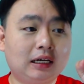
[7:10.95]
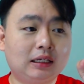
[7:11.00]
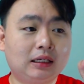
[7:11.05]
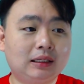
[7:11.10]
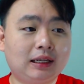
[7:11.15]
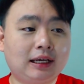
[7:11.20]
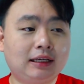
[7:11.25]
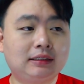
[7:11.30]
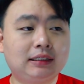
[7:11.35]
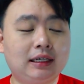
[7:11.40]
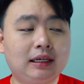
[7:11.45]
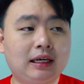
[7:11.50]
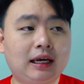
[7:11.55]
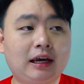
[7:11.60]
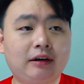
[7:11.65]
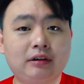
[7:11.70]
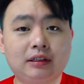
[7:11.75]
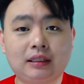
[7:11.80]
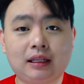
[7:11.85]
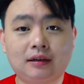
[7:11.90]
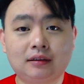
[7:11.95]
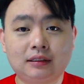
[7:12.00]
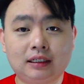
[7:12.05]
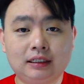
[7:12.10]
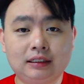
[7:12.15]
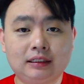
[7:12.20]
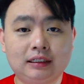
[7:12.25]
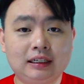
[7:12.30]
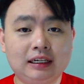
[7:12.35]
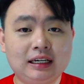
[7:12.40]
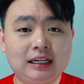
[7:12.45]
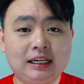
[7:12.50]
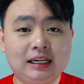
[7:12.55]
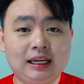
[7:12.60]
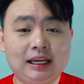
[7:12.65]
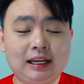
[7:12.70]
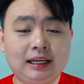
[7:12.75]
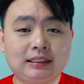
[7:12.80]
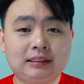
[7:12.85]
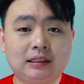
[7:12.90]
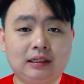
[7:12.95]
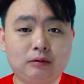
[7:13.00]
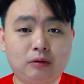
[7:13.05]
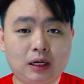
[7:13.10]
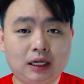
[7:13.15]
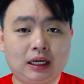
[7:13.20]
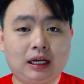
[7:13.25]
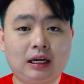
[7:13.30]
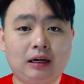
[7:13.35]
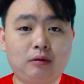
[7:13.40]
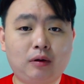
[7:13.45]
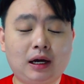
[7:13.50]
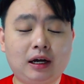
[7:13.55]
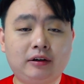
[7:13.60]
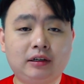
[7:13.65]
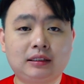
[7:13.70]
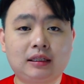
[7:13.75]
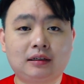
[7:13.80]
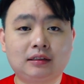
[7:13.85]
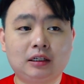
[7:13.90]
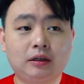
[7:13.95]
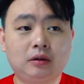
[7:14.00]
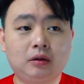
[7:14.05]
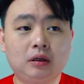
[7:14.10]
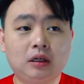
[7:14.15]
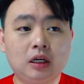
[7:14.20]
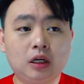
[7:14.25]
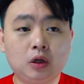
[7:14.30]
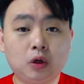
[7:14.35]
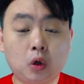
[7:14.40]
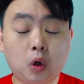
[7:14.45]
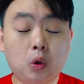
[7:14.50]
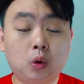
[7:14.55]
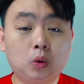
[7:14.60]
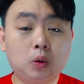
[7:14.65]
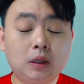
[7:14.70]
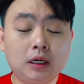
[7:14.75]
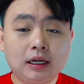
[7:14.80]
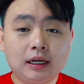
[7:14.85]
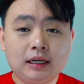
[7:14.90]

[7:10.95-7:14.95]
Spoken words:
like say 100,000 elixir, 100,000 gold,